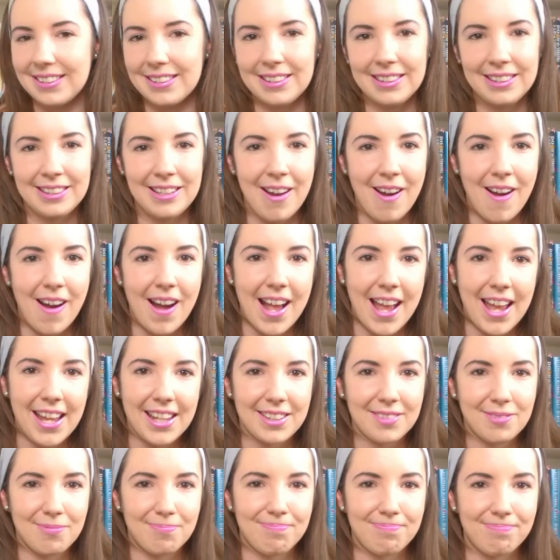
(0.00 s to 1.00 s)
not
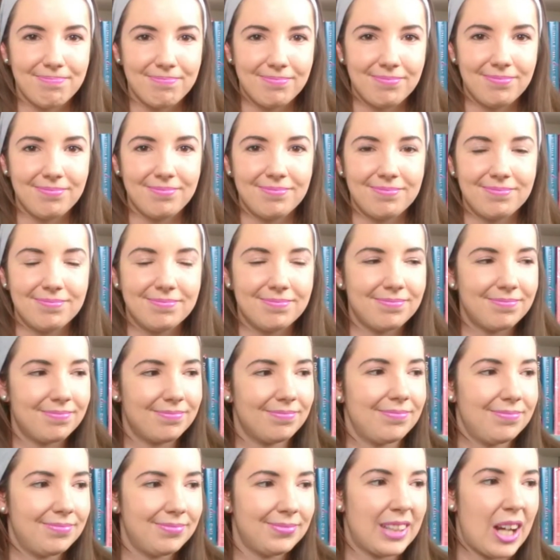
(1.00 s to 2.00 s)

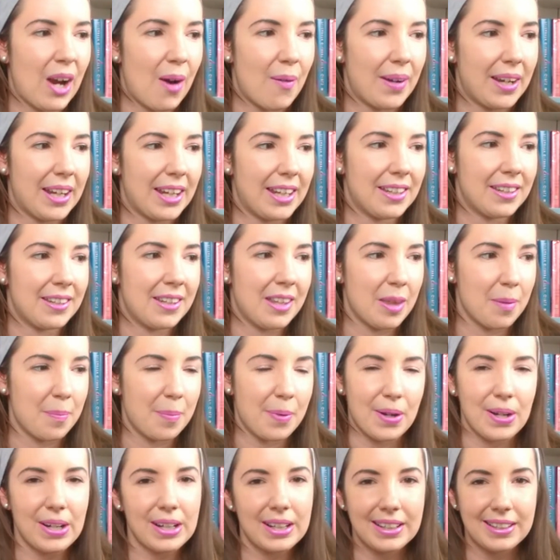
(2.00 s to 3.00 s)
going into the
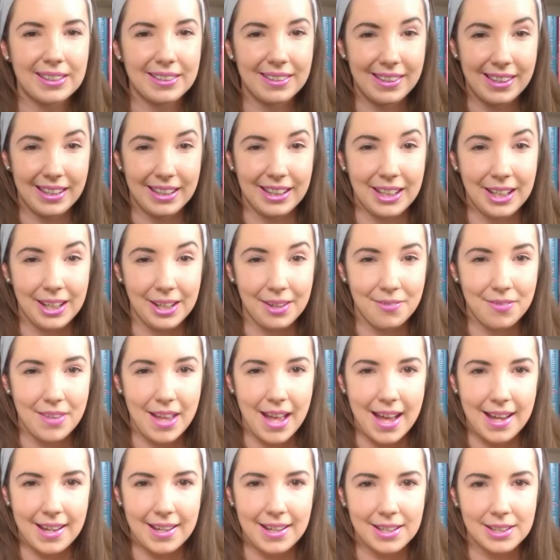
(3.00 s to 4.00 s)
book thinking of
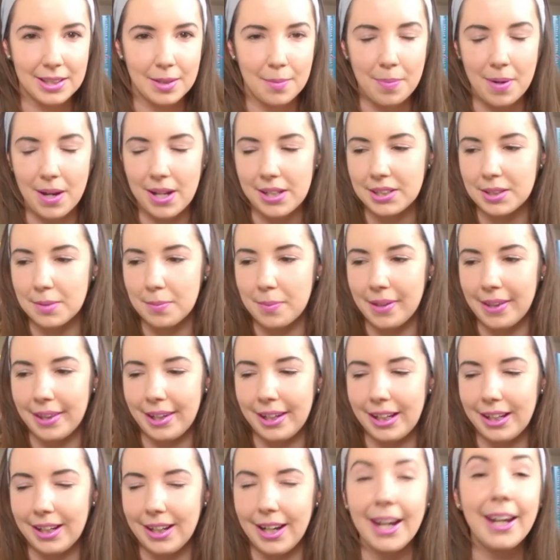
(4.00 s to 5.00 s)
that as a
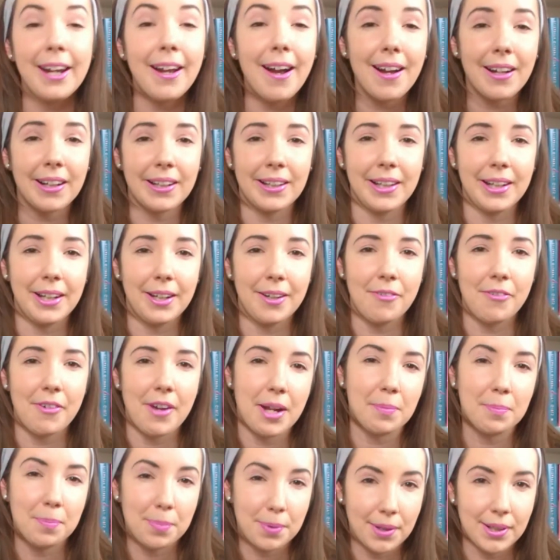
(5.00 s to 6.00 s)
possibility. It got
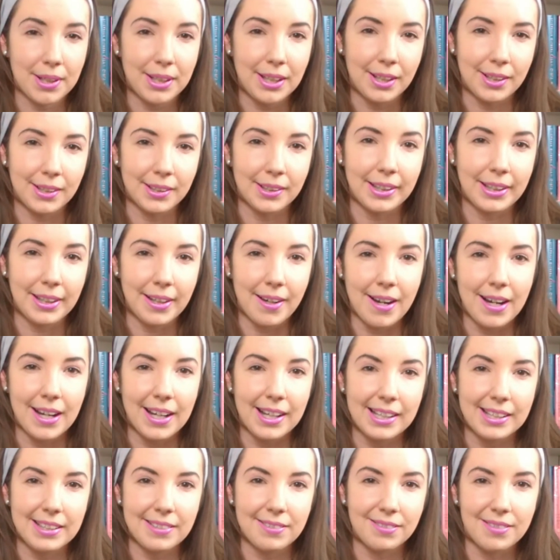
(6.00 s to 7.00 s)
clarified pretty early
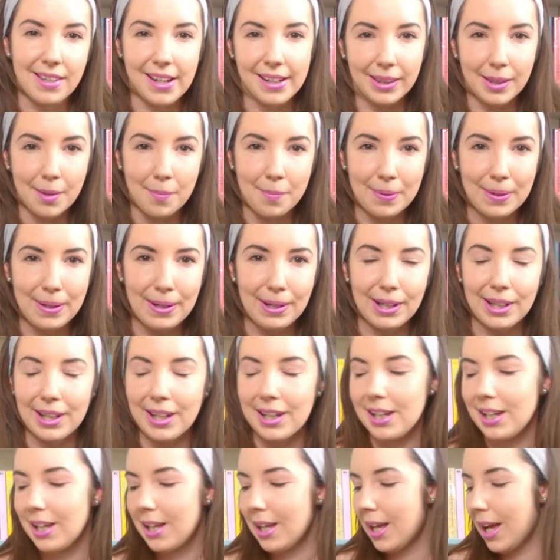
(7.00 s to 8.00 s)
on in the book,
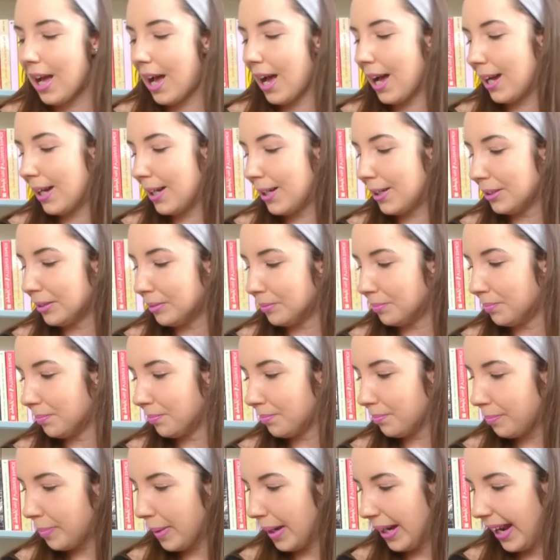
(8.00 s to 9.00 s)

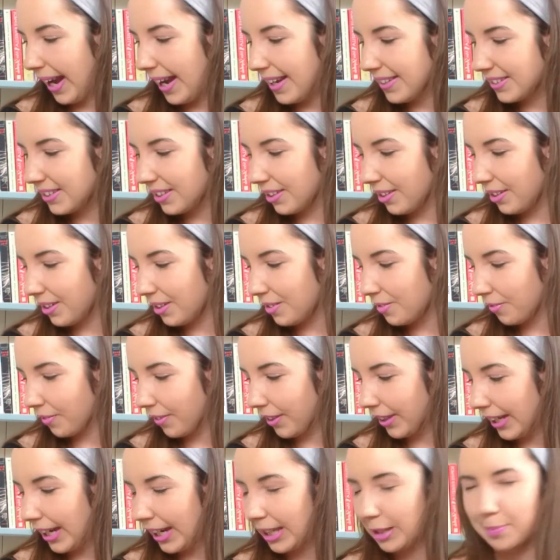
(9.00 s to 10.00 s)
but I still didn't
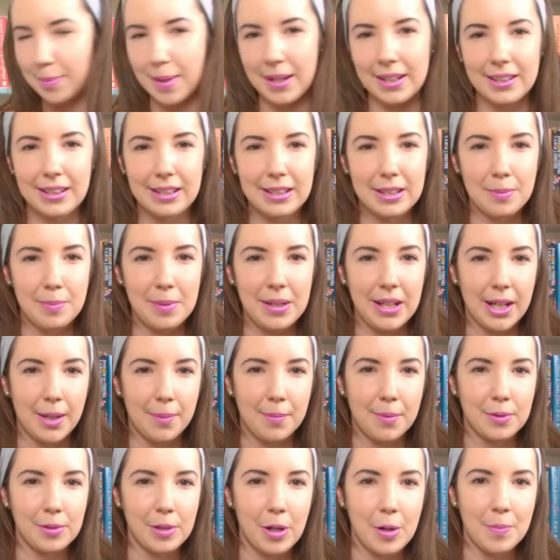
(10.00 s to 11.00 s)
really expect it to
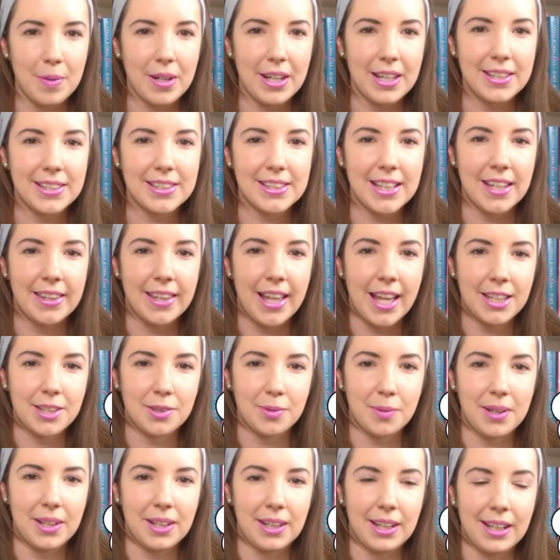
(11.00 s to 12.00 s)
become a romance, and that's
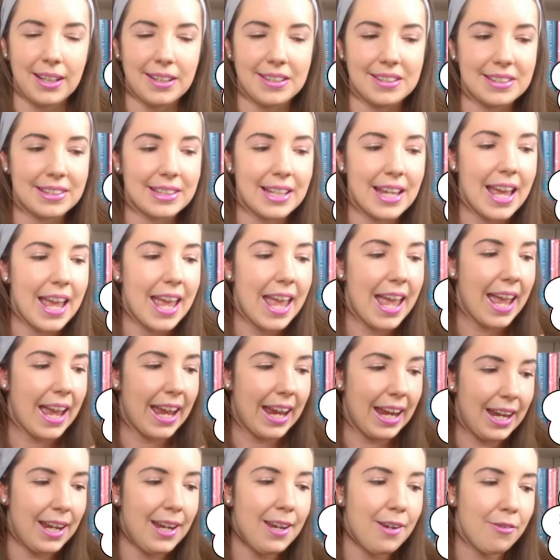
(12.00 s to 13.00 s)
what it is.
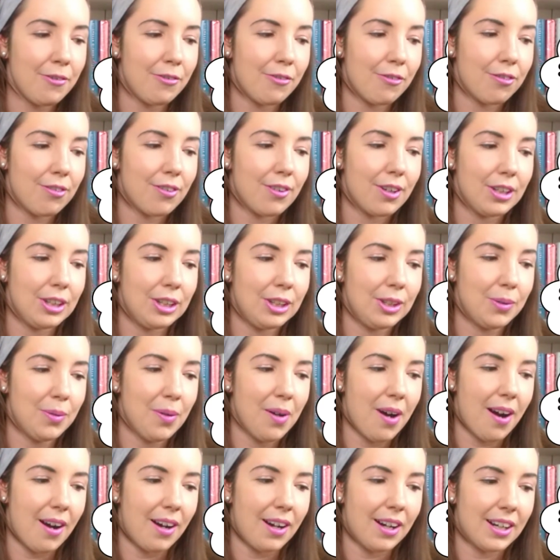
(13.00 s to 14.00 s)
If you
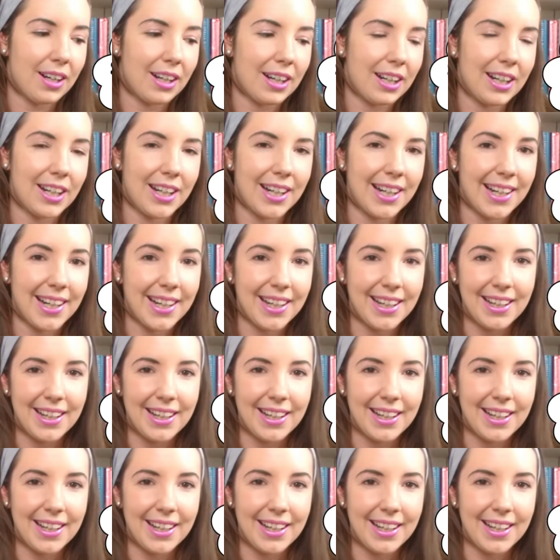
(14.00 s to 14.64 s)
are